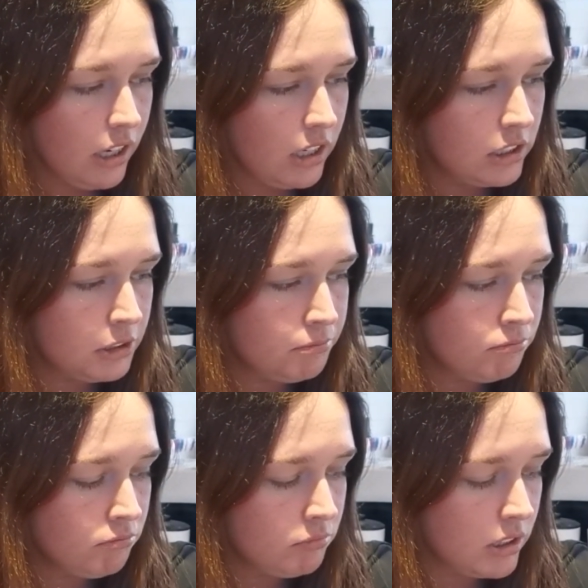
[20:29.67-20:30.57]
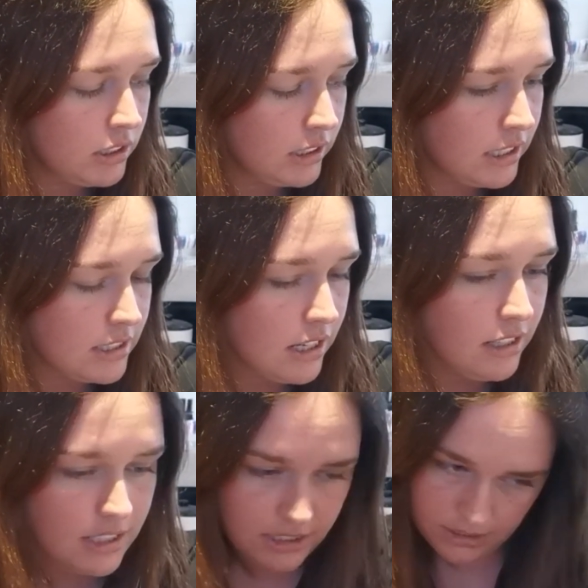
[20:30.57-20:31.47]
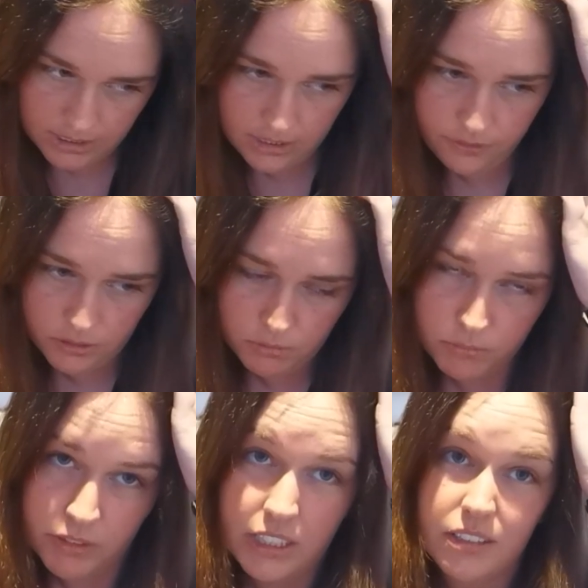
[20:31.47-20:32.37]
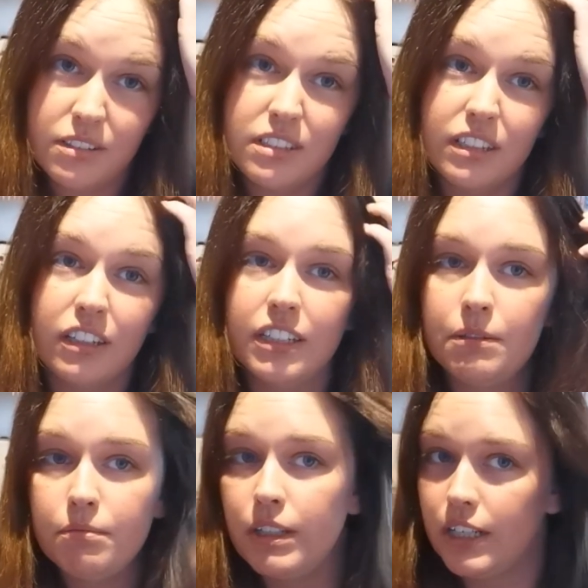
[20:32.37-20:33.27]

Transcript: And then that's it, I think. I need to film some videos tonight.